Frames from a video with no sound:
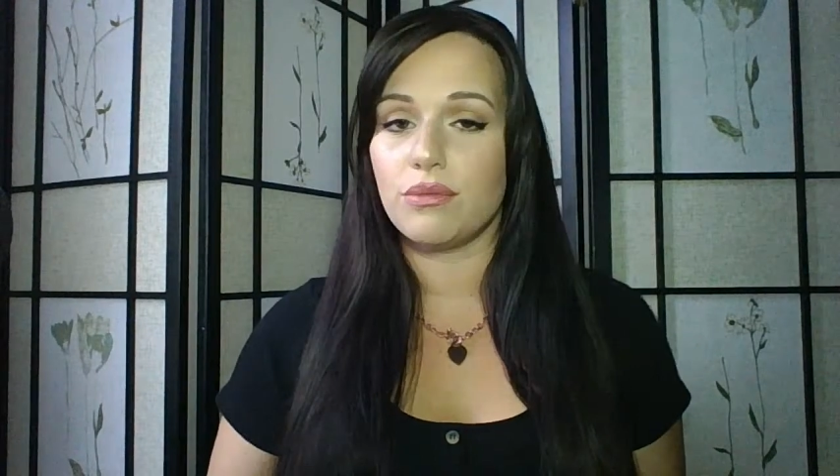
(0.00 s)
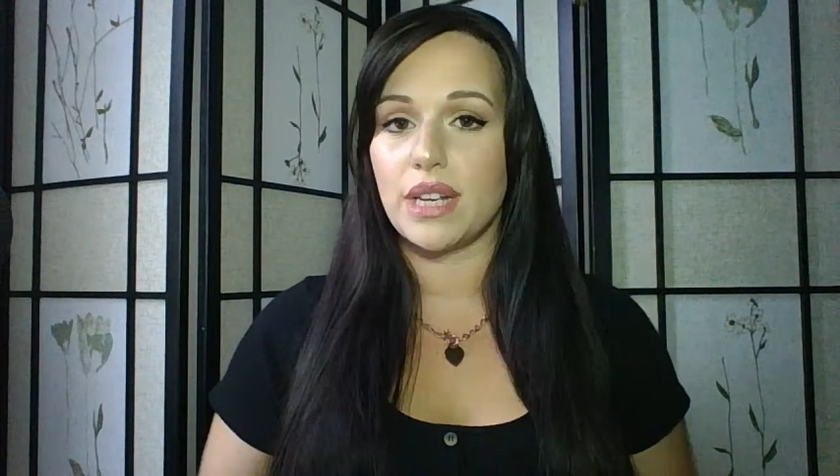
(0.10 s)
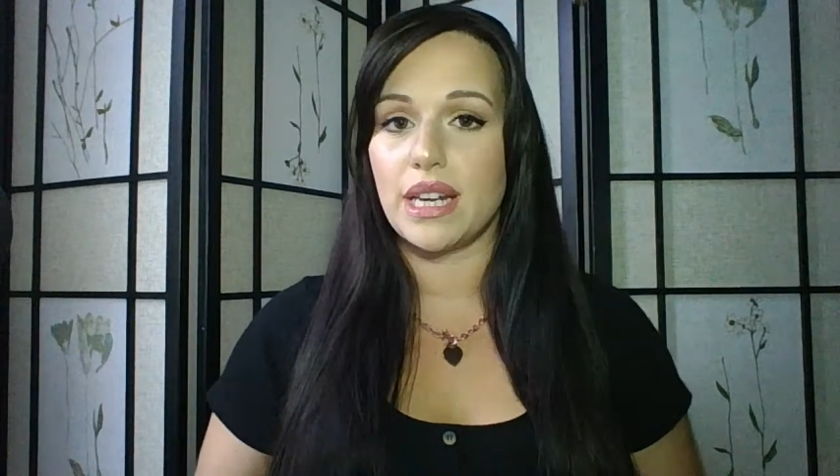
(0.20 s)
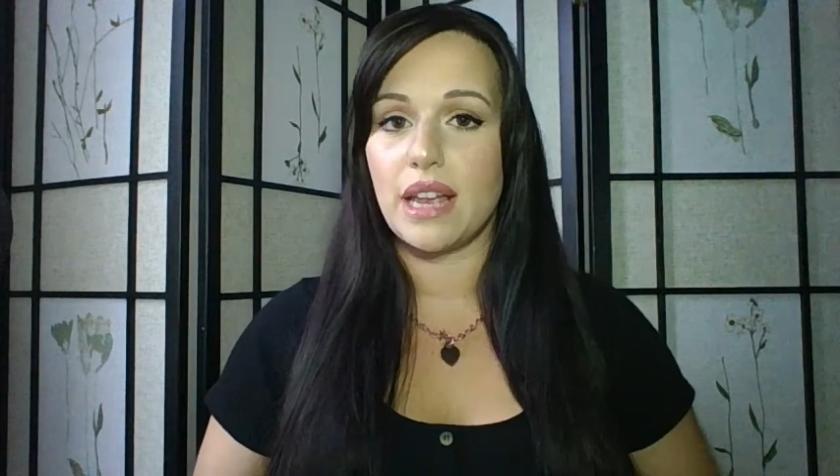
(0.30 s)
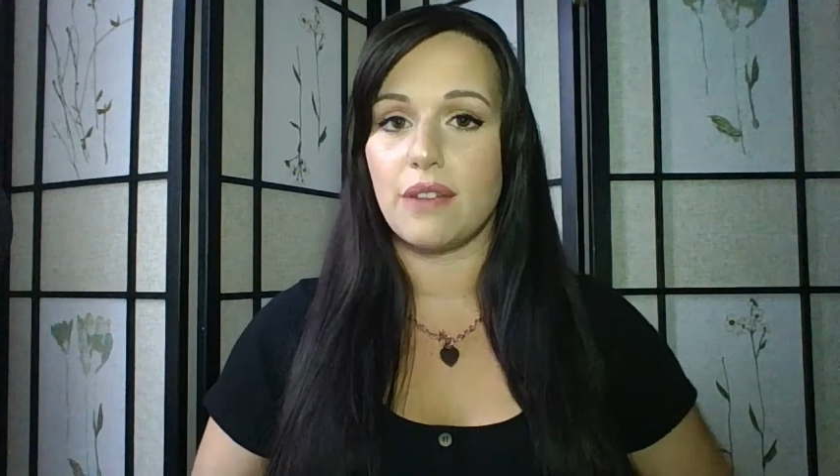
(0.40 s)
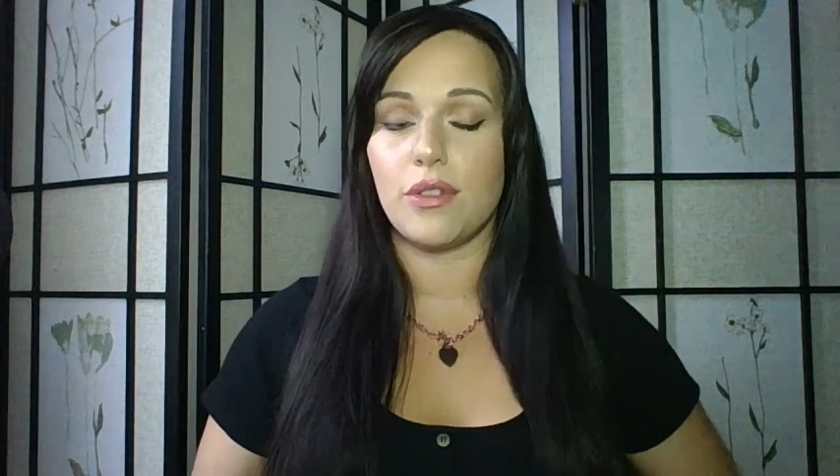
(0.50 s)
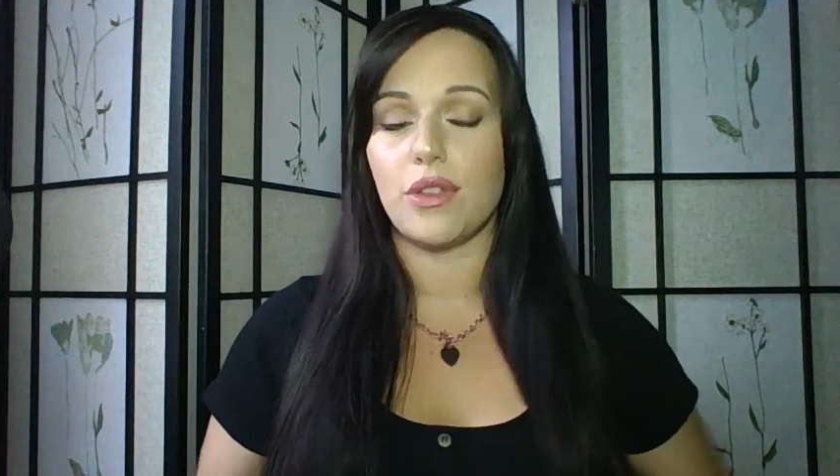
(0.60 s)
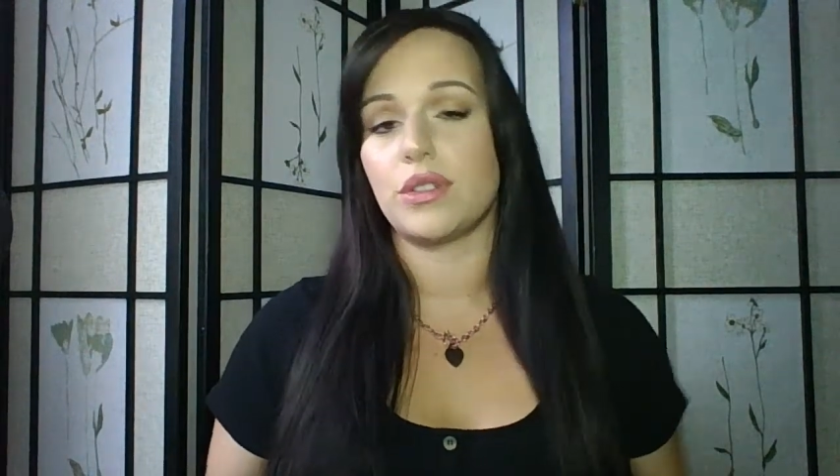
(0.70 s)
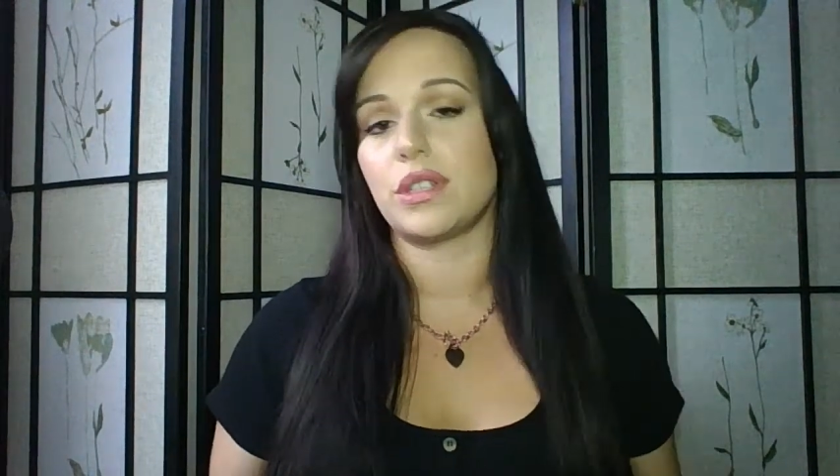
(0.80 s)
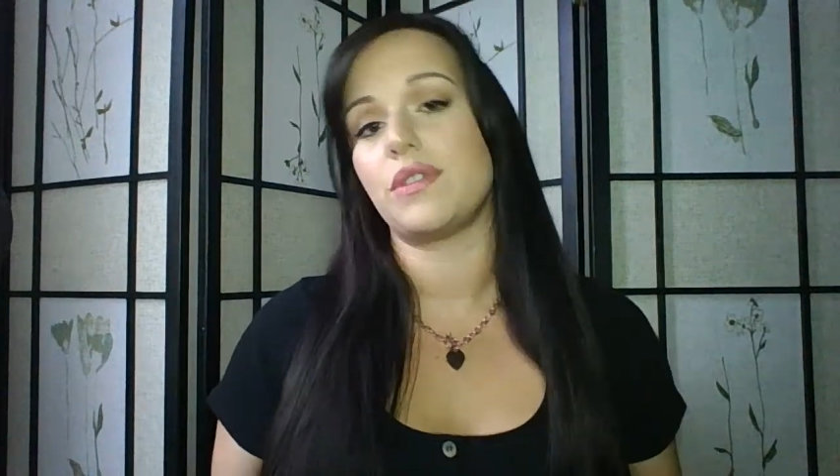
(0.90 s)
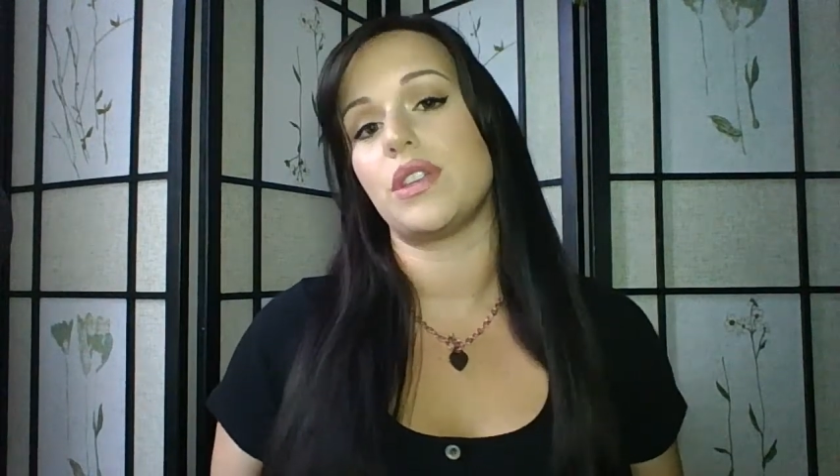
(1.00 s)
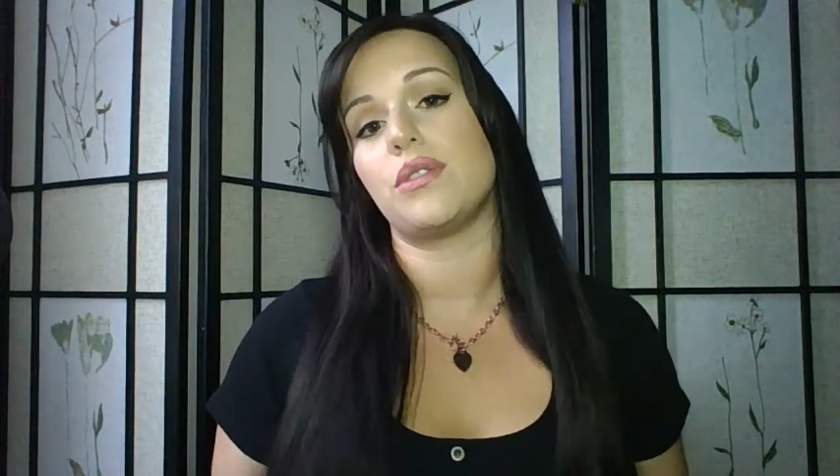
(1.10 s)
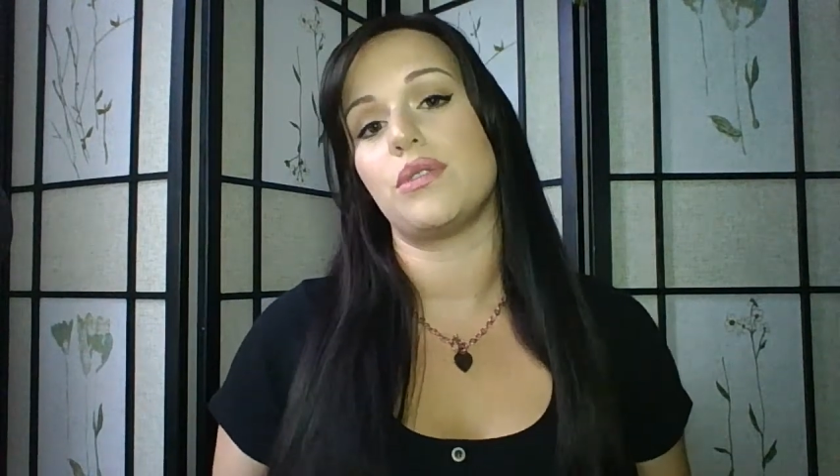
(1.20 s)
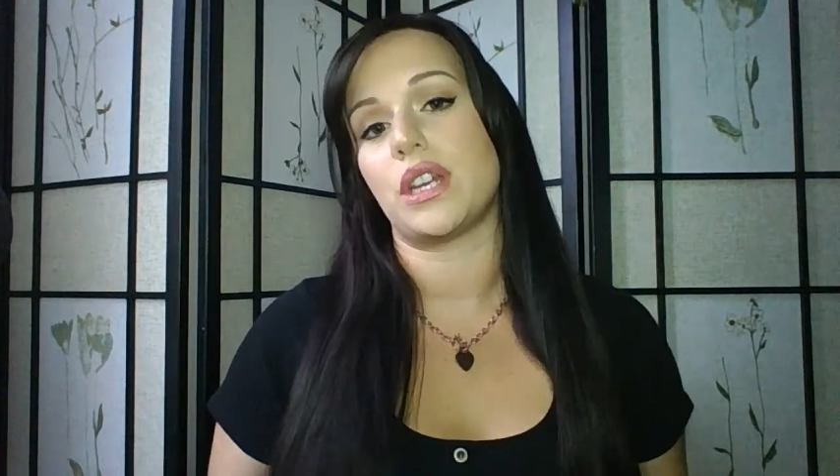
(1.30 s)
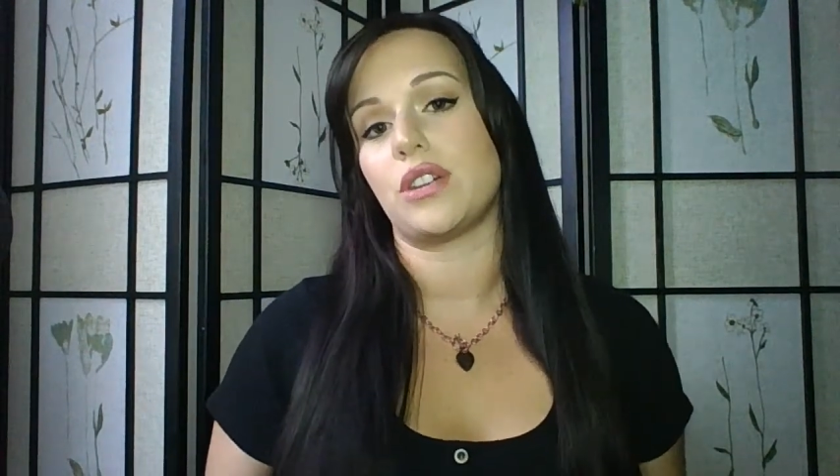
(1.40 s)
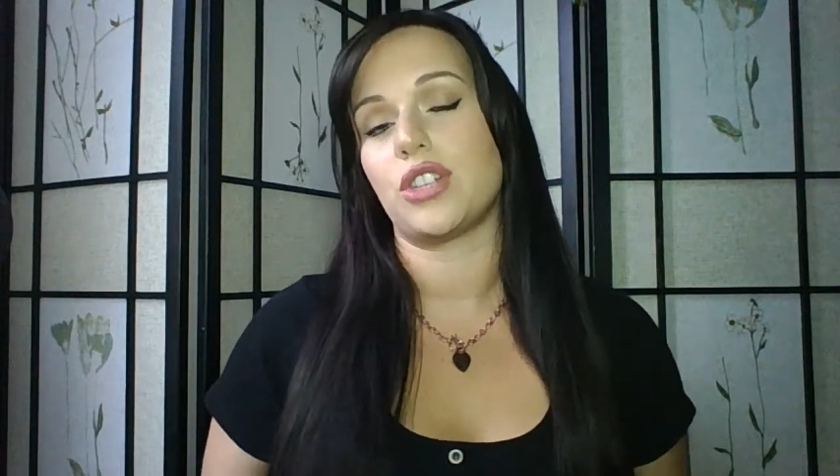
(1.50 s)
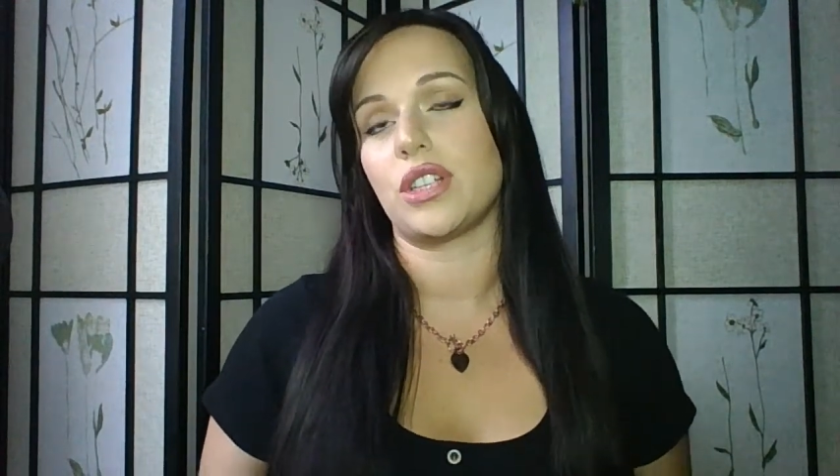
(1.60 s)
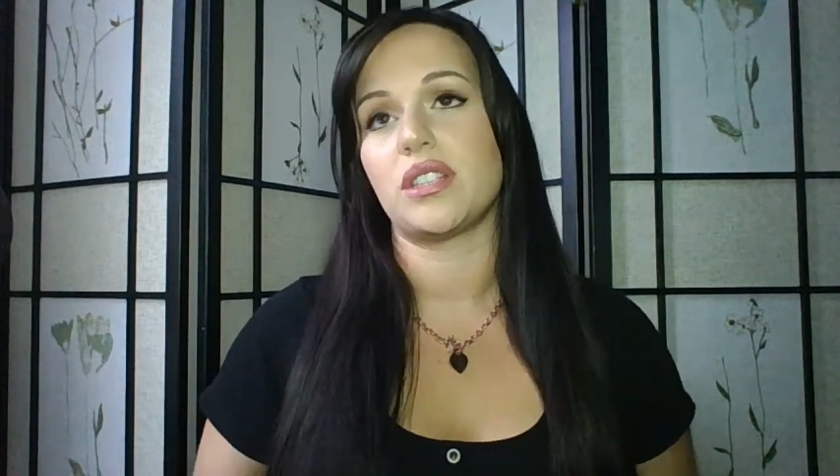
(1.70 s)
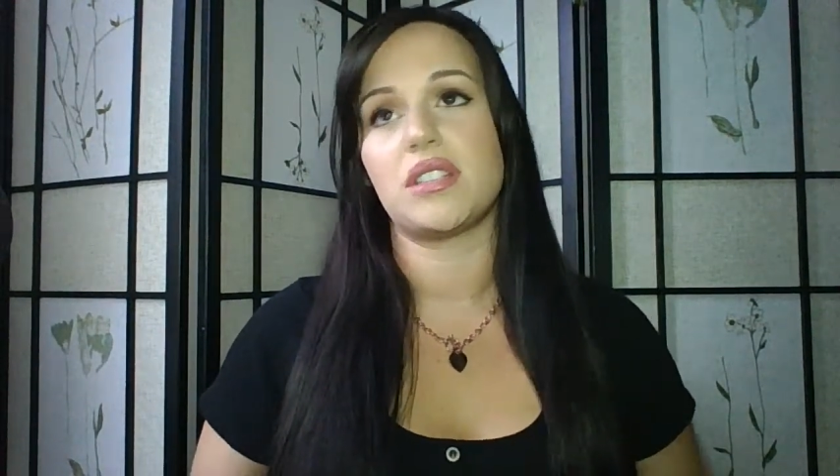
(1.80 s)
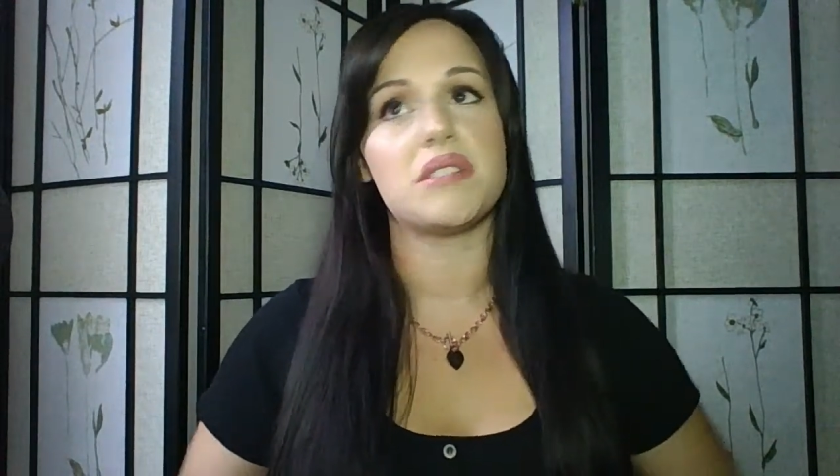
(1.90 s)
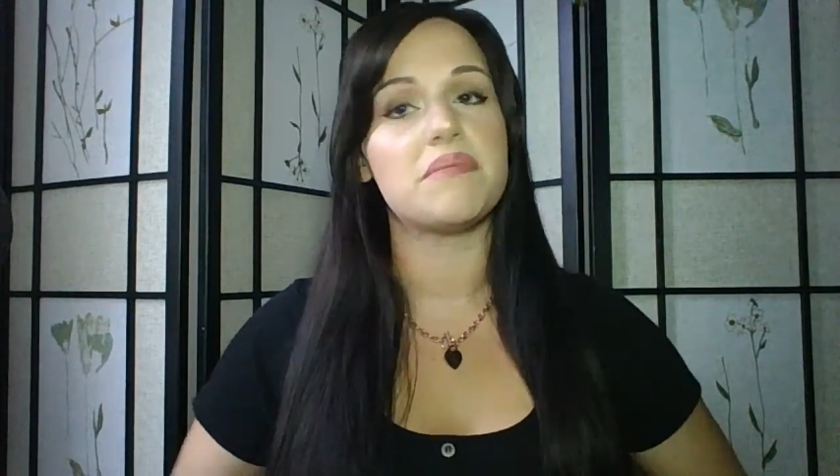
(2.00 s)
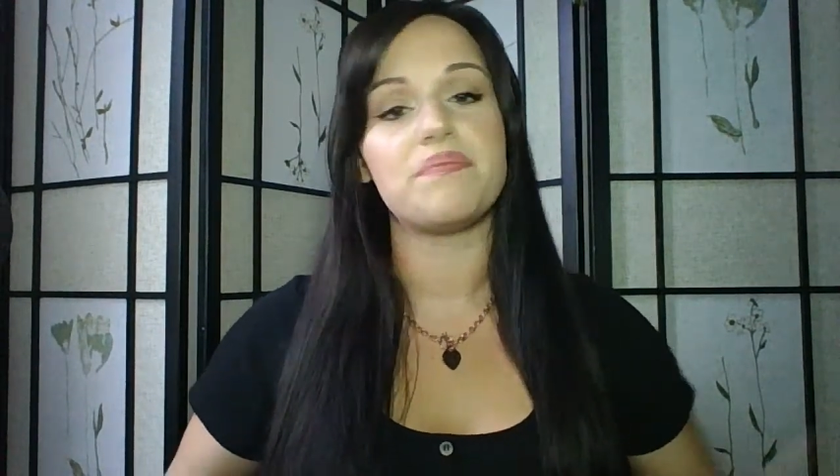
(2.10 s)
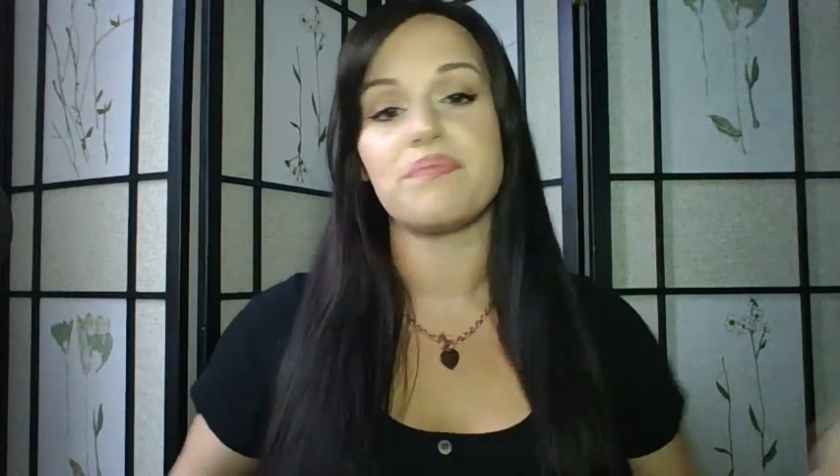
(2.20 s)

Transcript: reading for those of you that are just